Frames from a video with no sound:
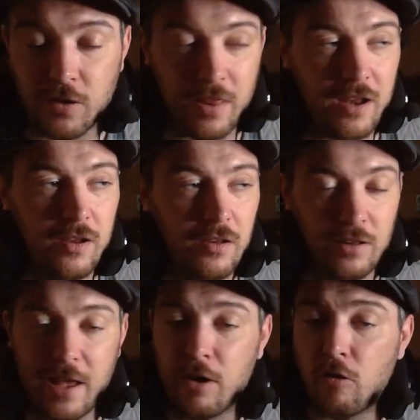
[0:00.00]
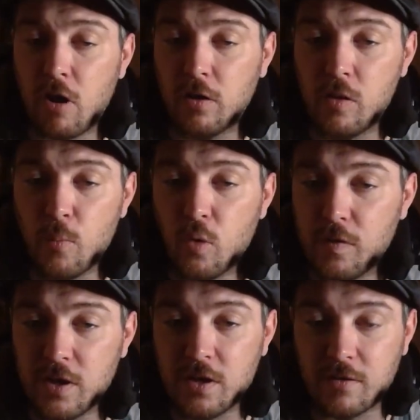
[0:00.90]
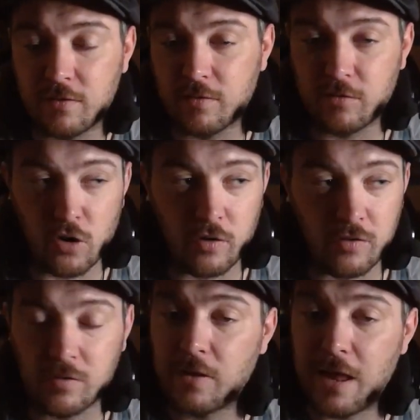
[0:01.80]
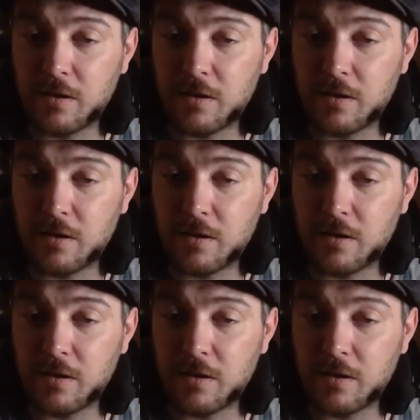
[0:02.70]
and then later on in the movie it starts,